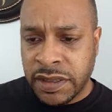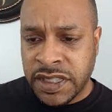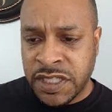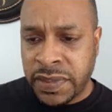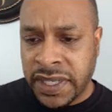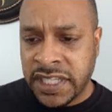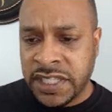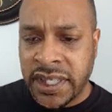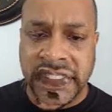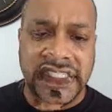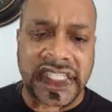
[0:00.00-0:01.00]
Is expecting to
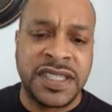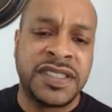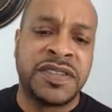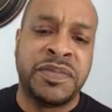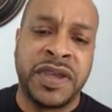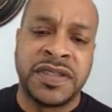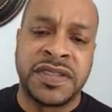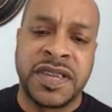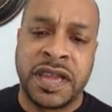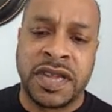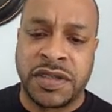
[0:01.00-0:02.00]
spend tens of billions
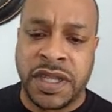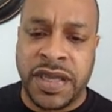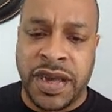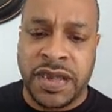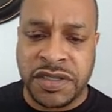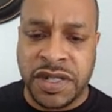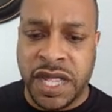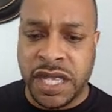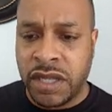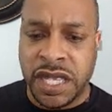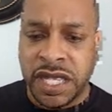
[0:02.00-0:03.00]
of dollars on the
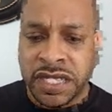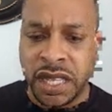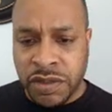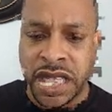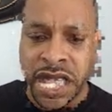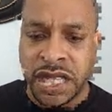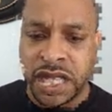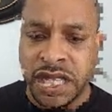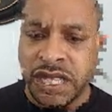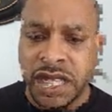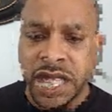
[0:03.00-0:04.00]
contract. So these
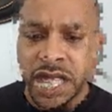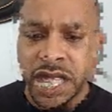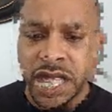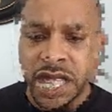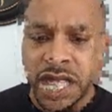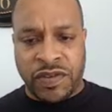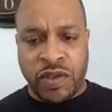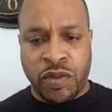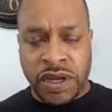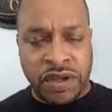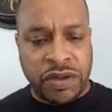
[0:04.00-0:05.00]
are, if
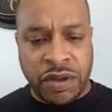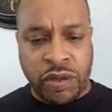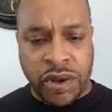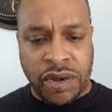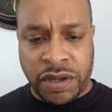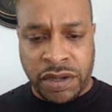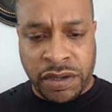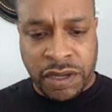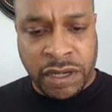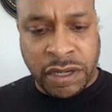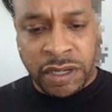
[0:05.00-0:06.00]
you're wondering
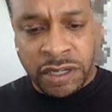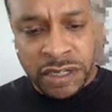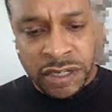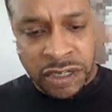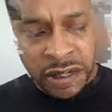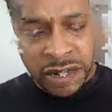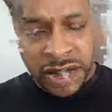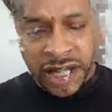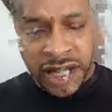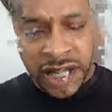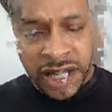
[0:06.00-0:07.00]
where is going to
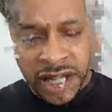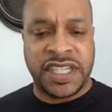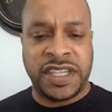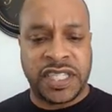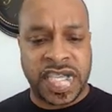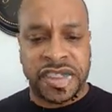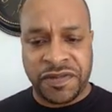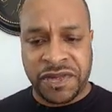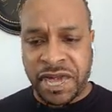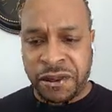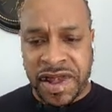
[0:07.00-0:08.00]
be guaranteed money
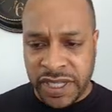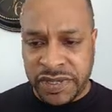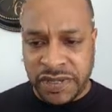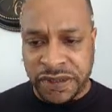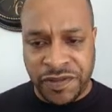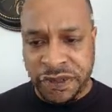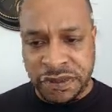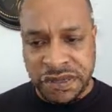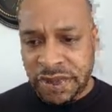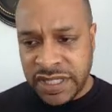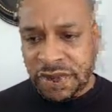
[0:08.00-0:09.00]
for companies in the
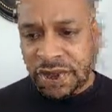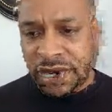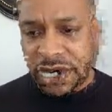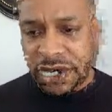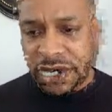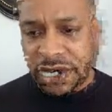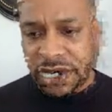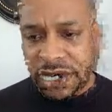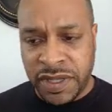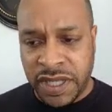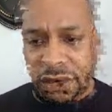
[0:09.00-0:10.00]
future, these are the things you need
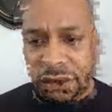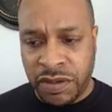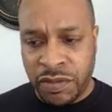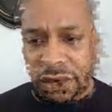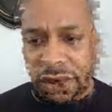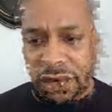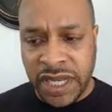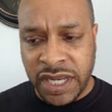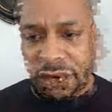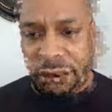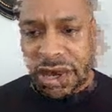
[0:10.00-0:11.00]
to be
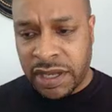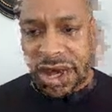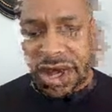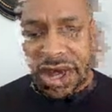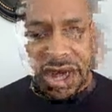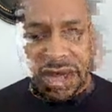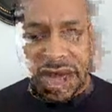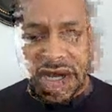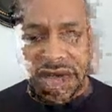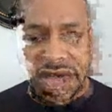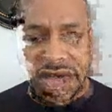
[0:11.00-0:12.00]
reading about and thinking
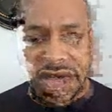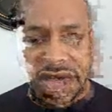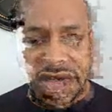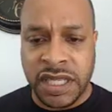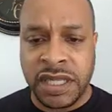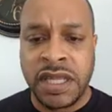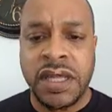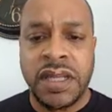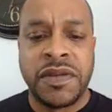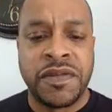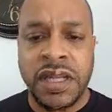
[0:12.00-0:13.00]
about. You see that
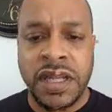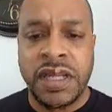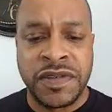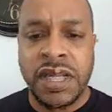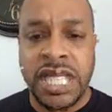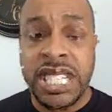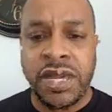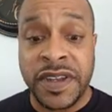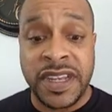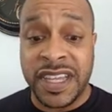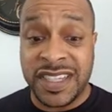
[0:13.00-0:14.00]
at least
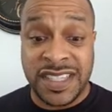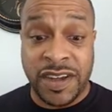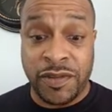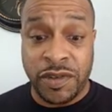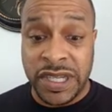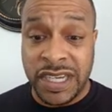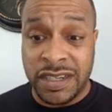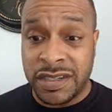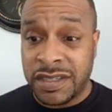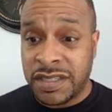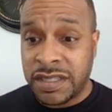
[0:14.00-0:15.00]
for the next several
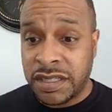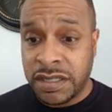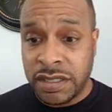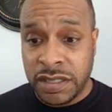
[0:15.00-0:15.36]
years,